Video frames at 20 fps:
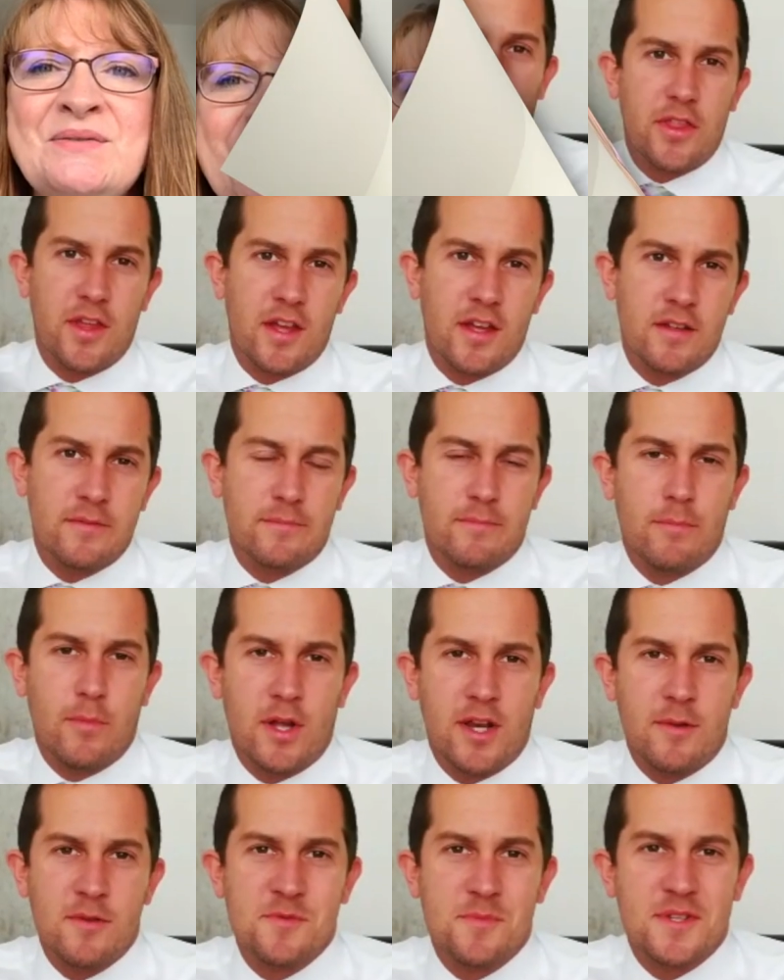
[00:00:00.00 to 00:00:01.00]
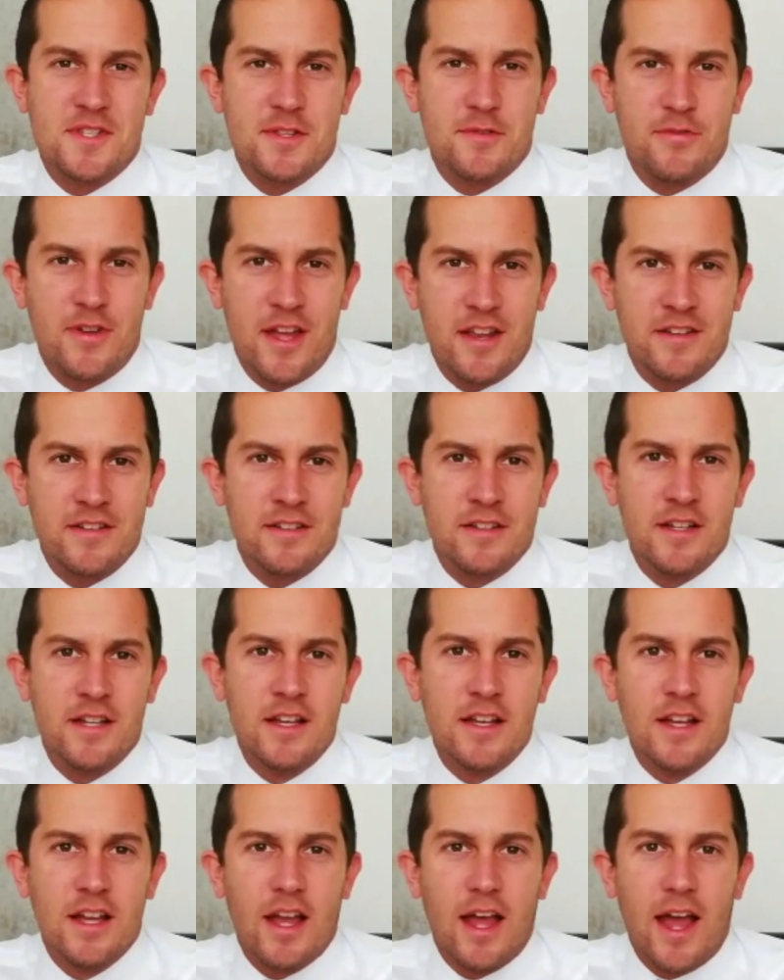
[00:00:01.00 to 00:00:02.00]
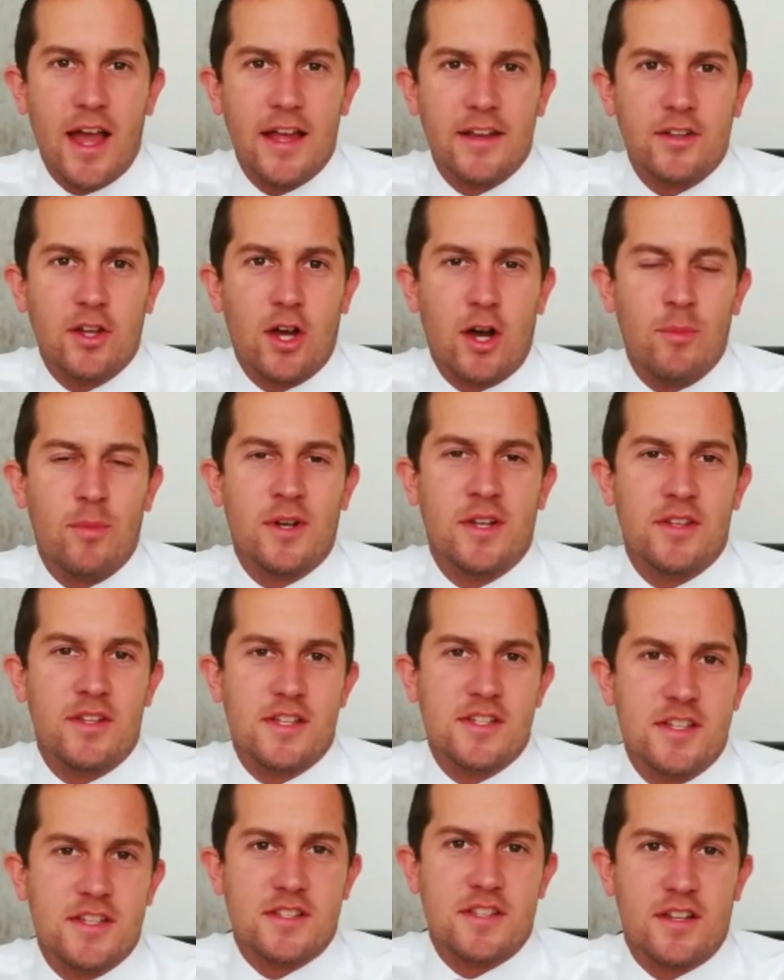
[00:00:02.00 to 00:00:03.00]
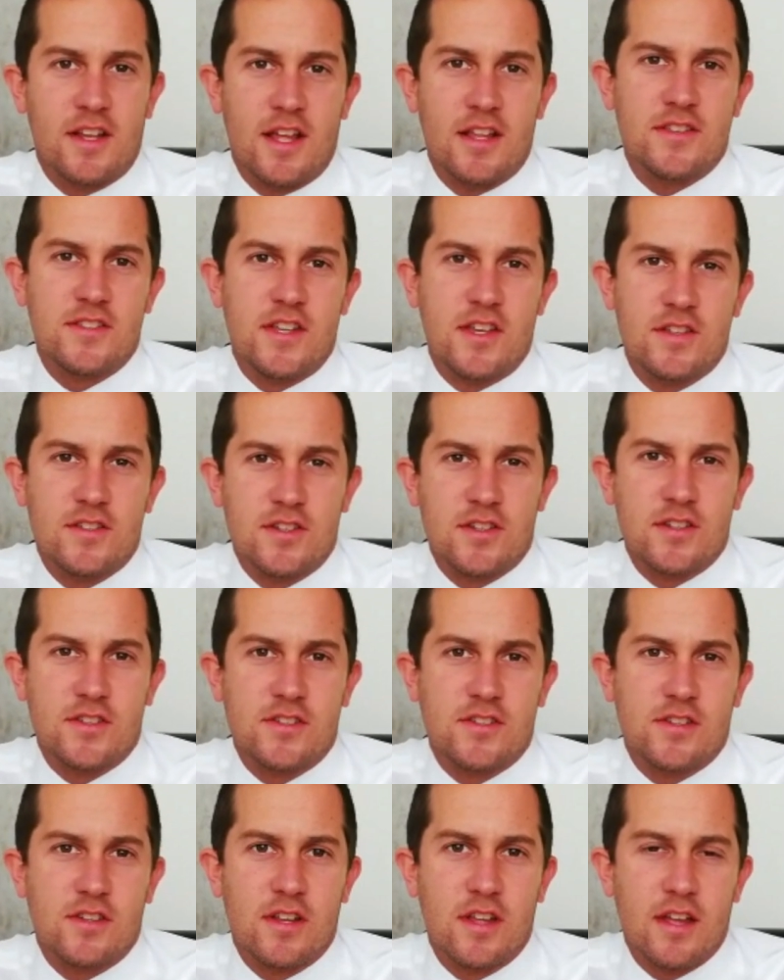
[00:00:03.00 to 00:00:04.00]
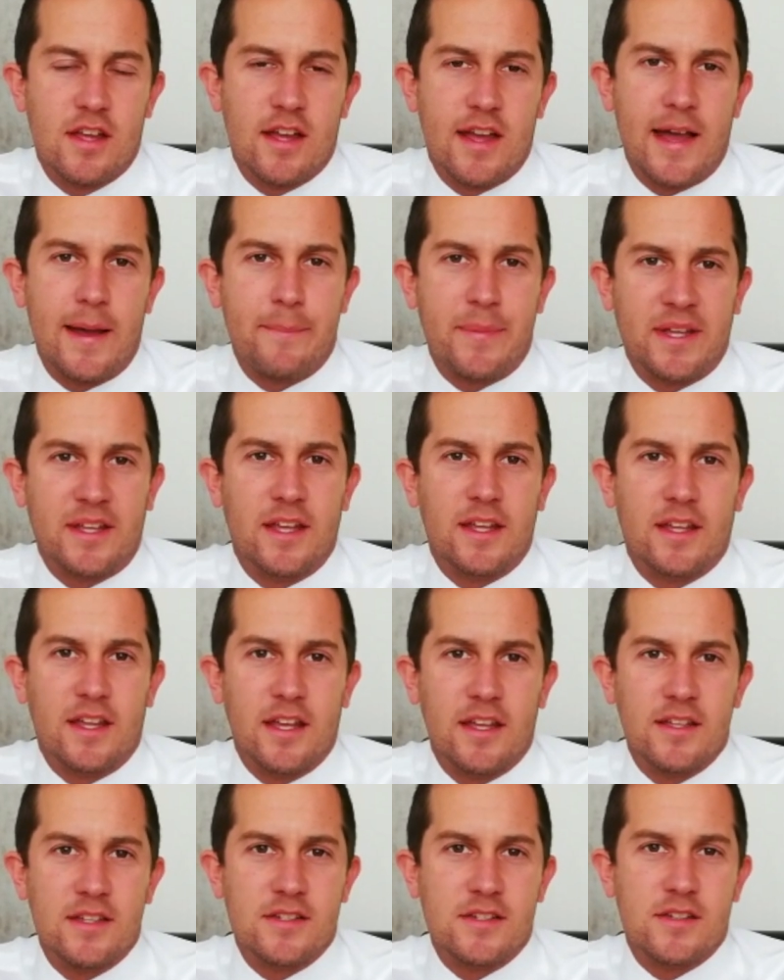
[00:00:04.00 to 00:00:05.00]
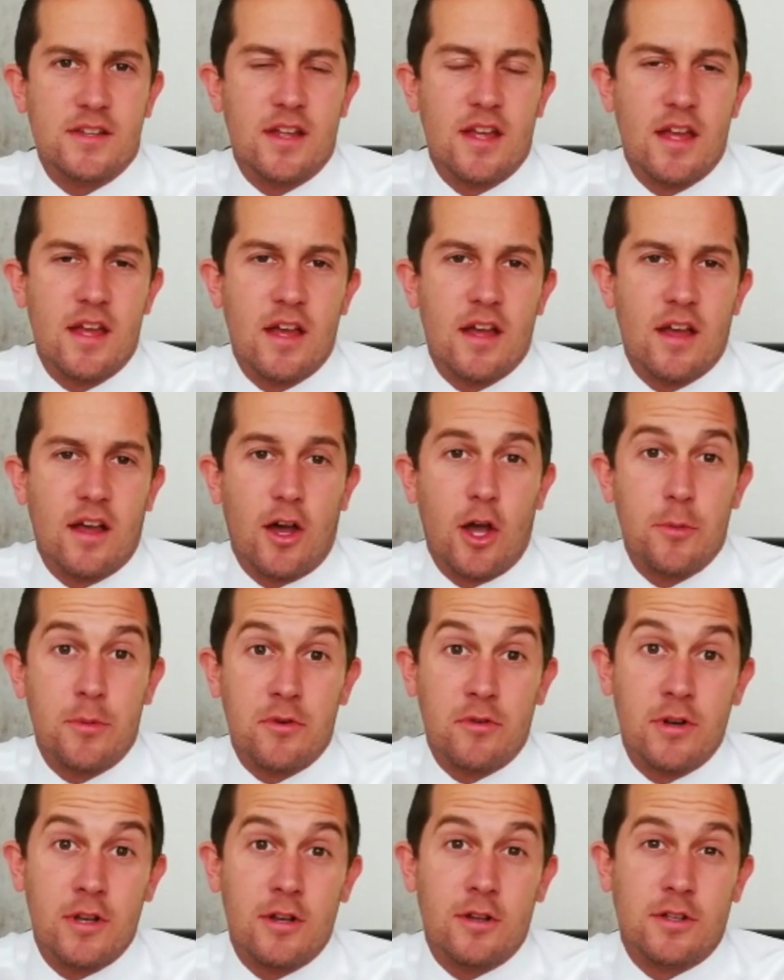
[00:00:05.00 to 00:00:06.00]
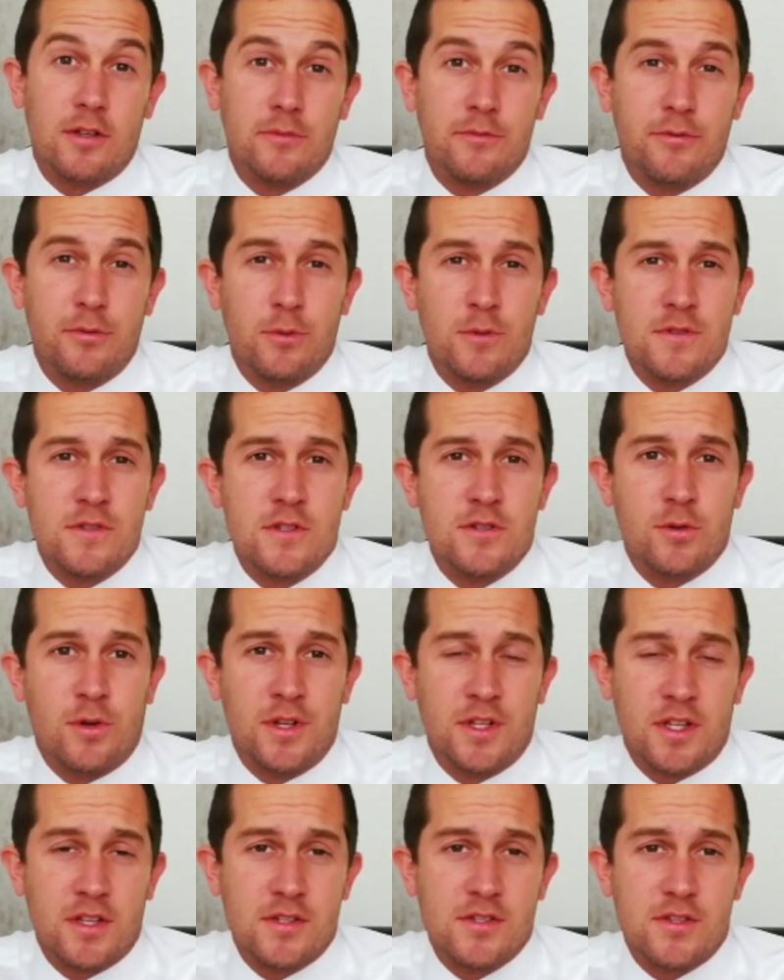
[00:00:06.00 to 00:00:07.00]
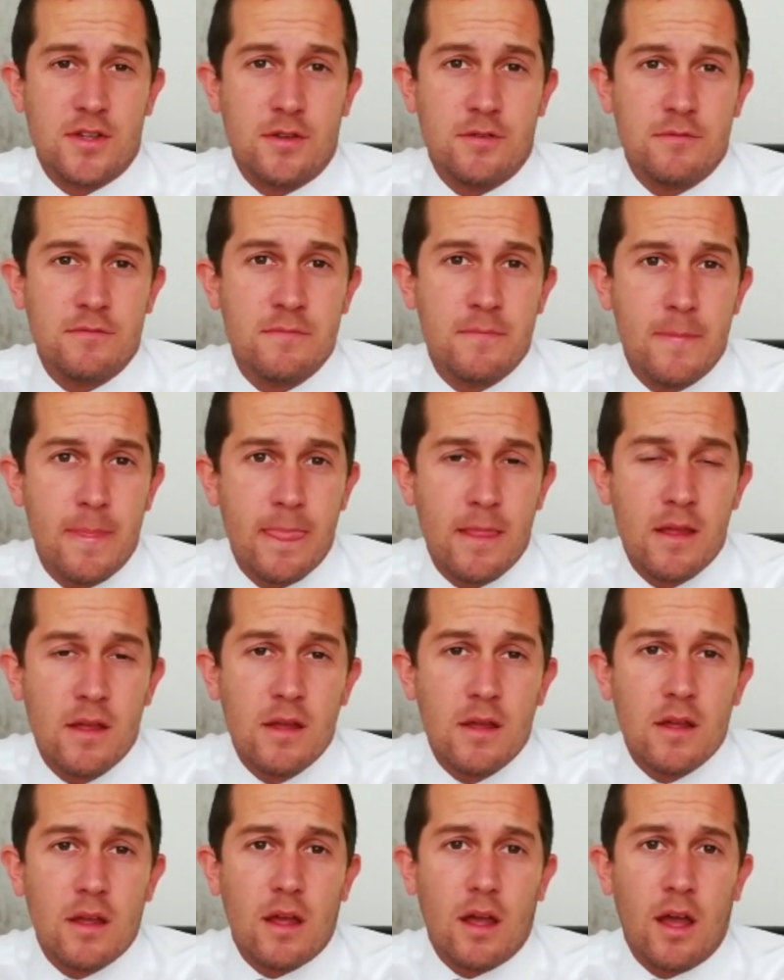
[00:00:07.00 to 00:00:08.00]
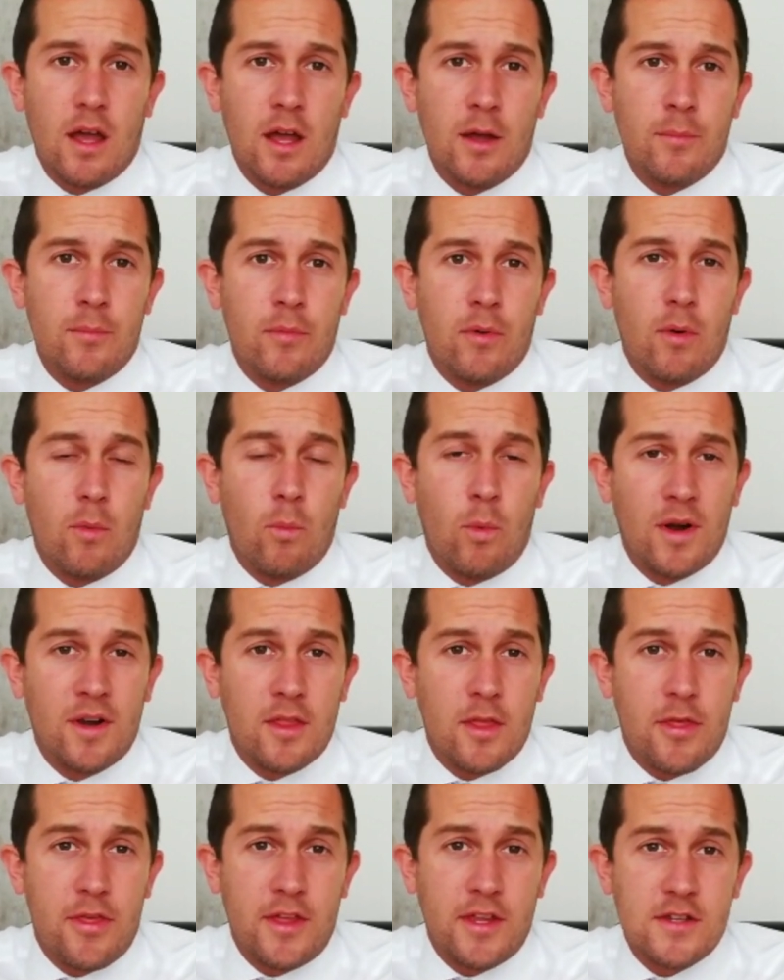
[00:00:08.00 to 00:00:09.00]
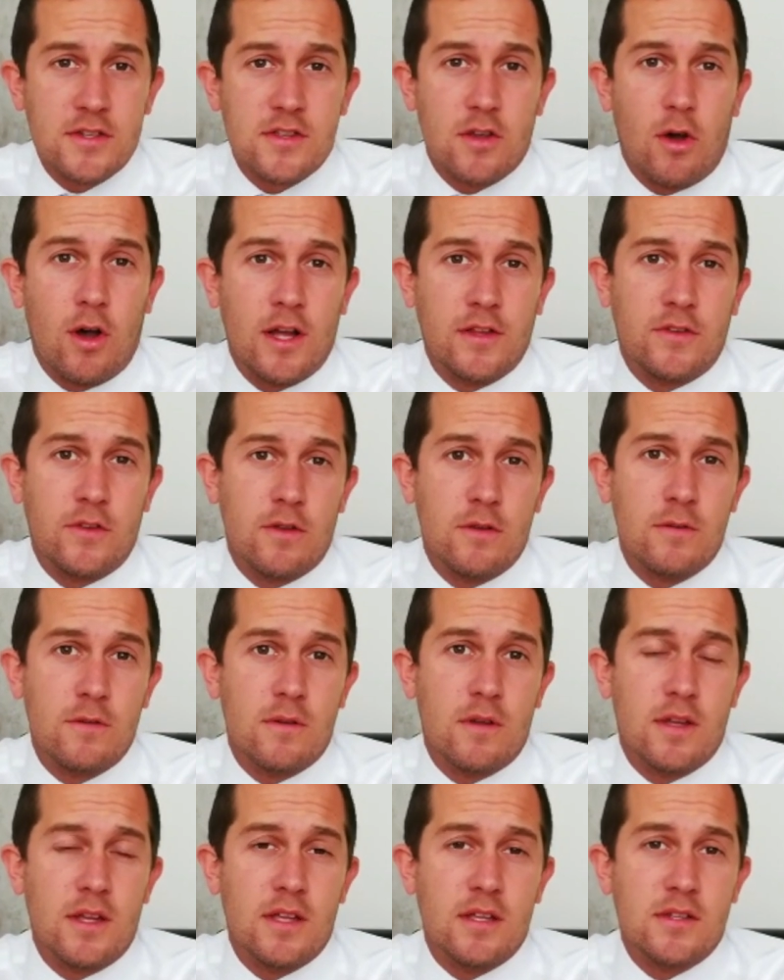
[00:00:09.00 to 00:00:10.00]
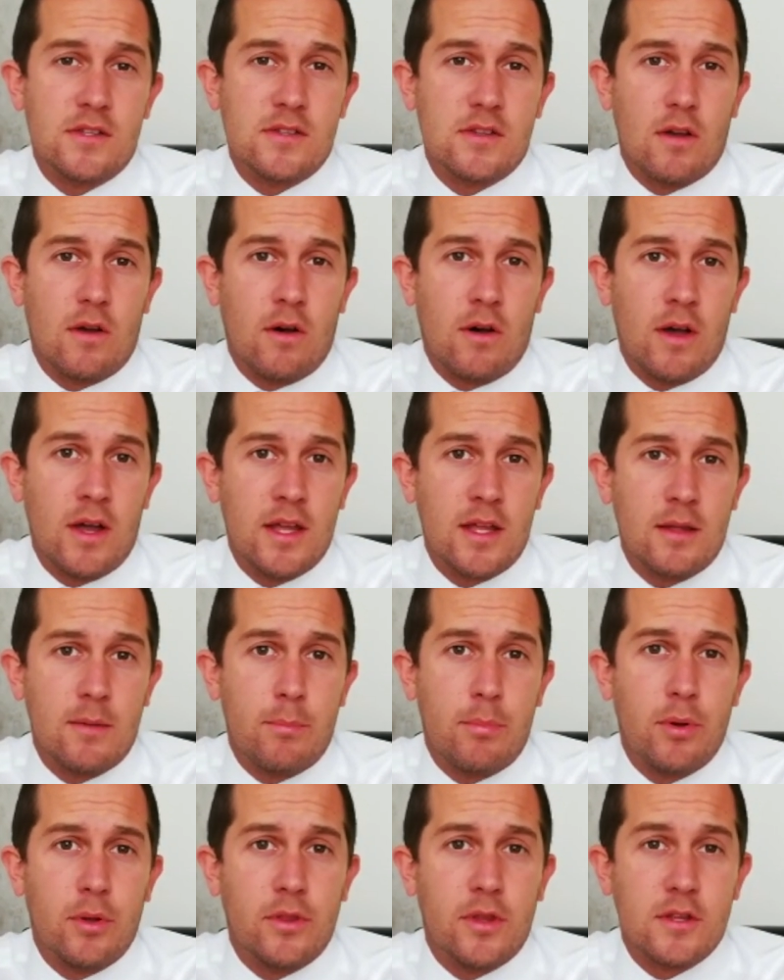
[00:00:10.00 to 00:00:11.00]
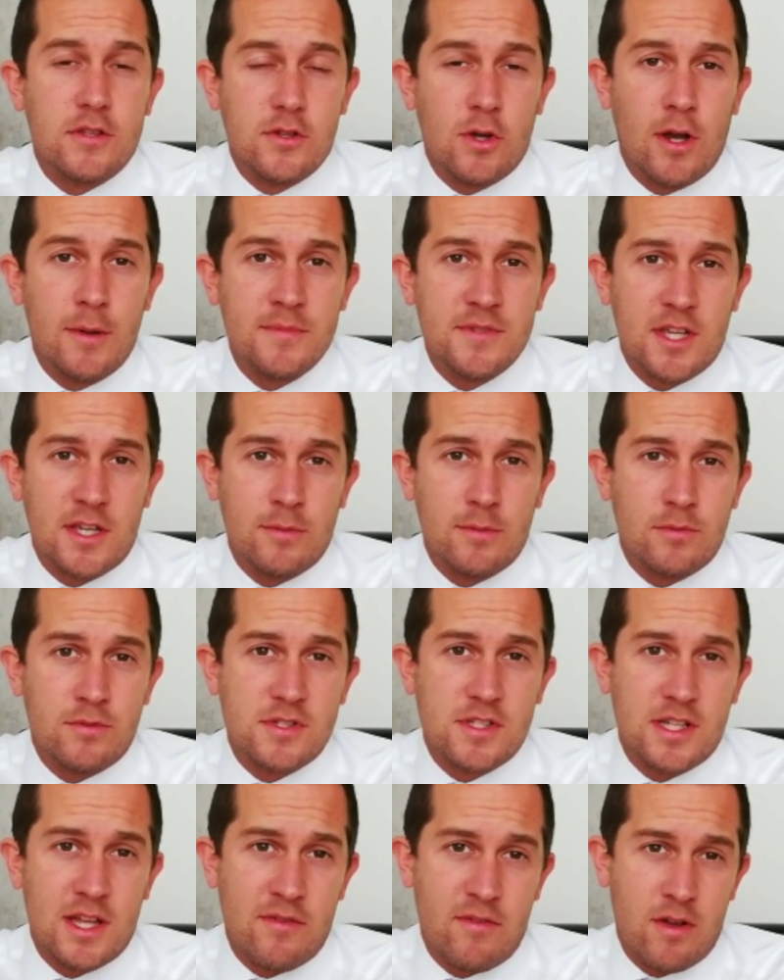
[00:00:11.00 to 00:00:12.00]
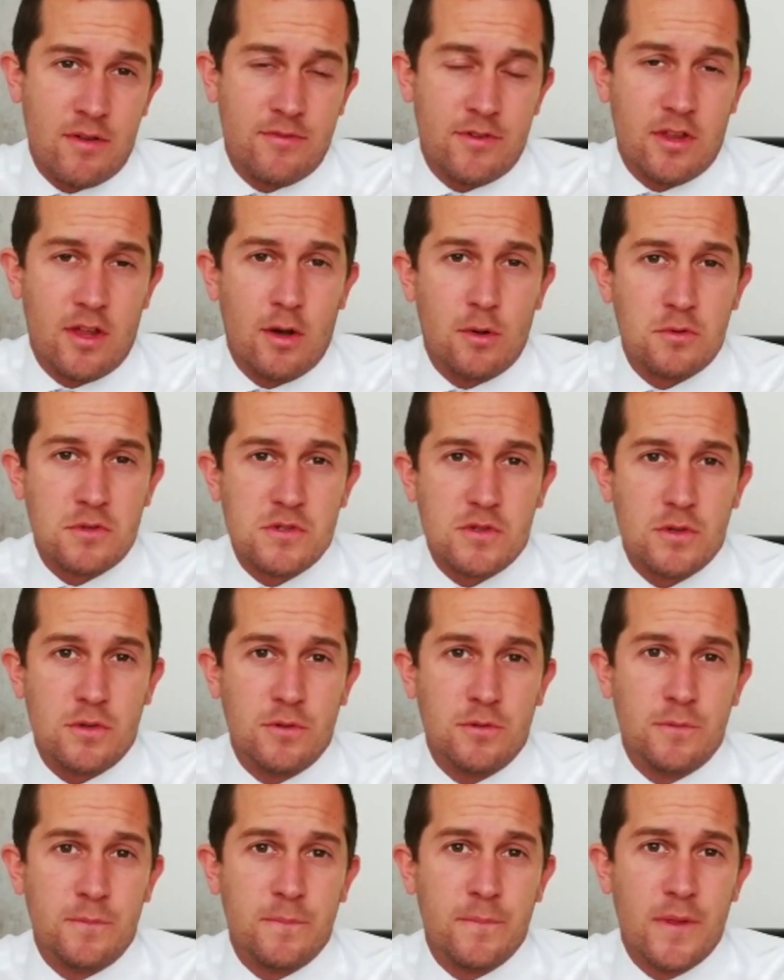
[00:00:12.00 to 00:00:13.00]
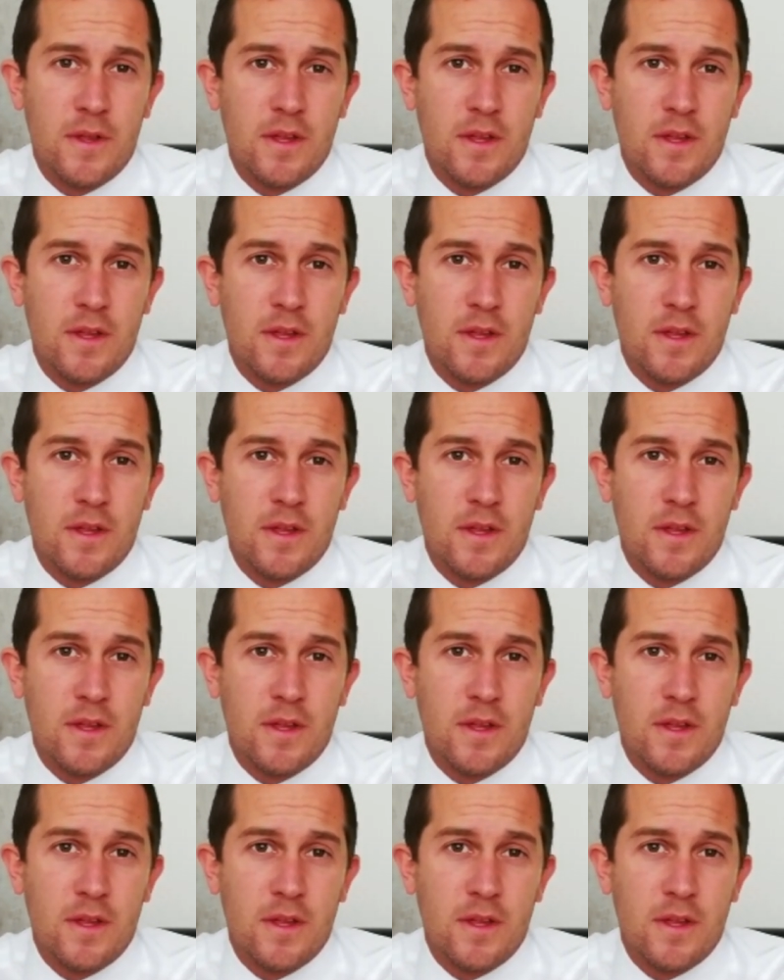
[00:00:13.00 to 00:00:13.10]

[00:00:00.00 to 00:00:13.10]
Hi there, my name is Mr. Fenn and I'm one of the assistant head teachers at Becket Keys. I hope you're really looking forward to joining us soon. One of the things that I do is I put the timetables together for the whole school,